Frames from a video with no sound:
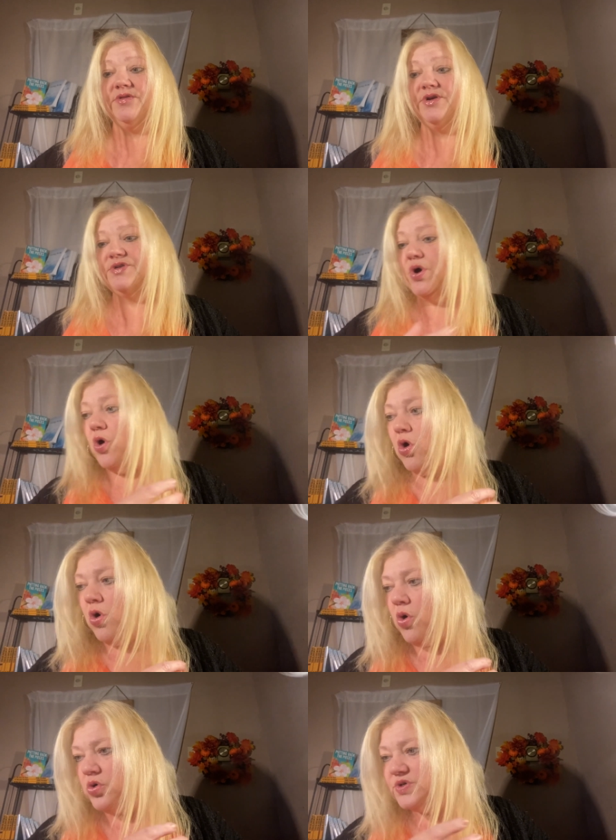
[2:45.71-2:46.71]
There's a
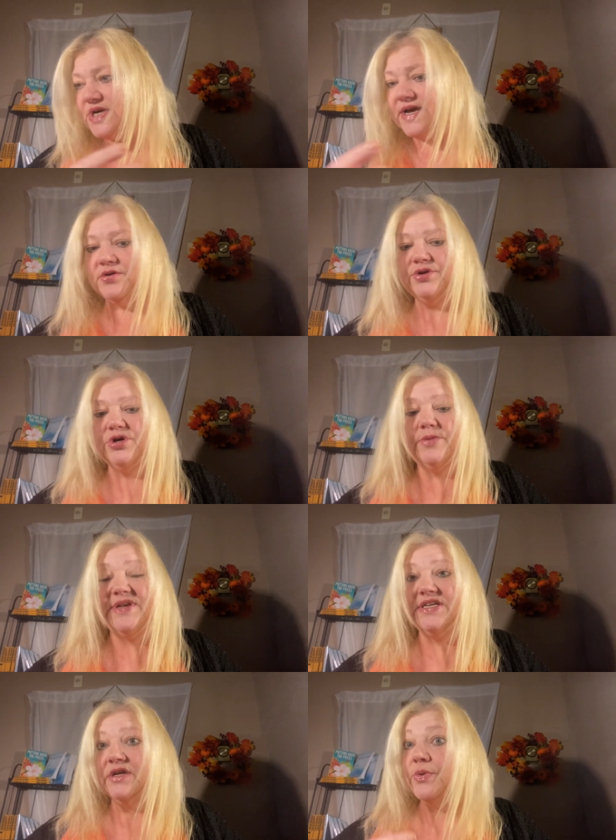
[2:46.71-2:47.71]
whole cycle. You could be
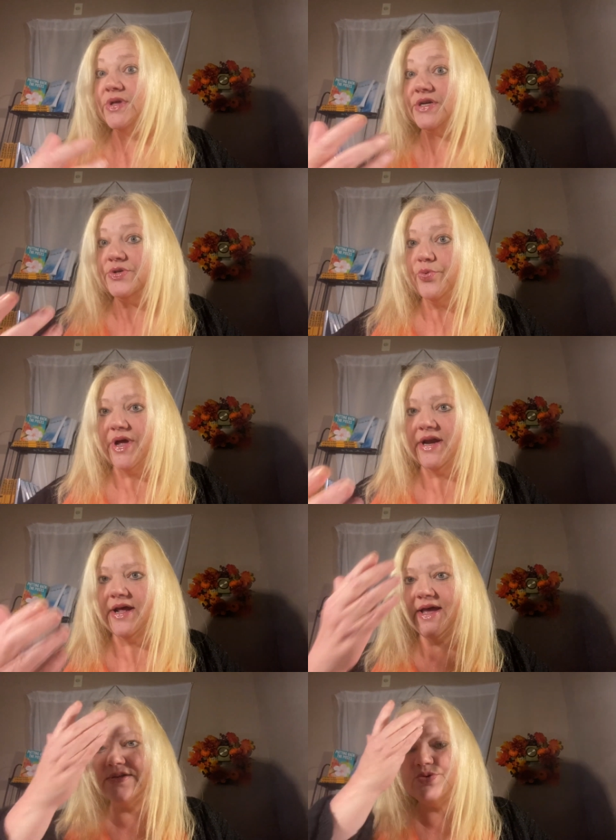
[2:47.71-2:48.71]
dealing with a twin
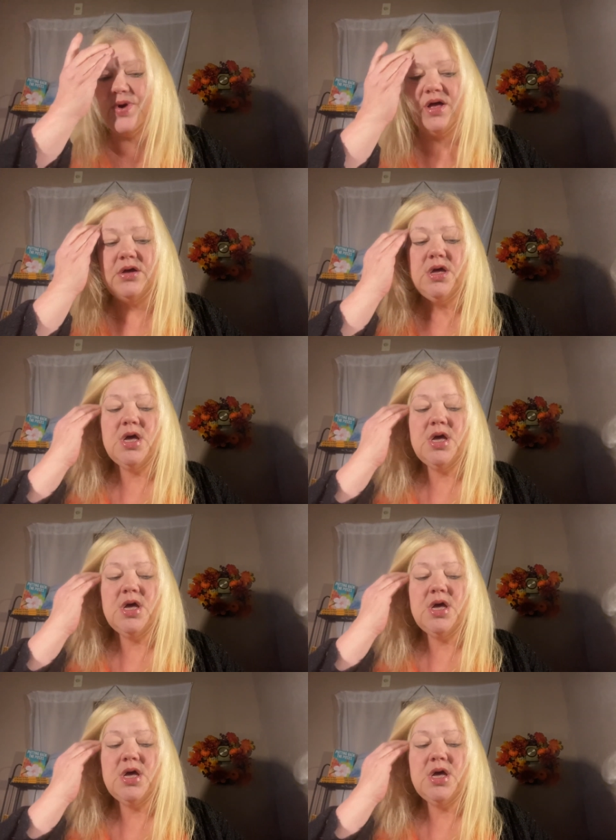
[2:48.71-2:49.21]
as well.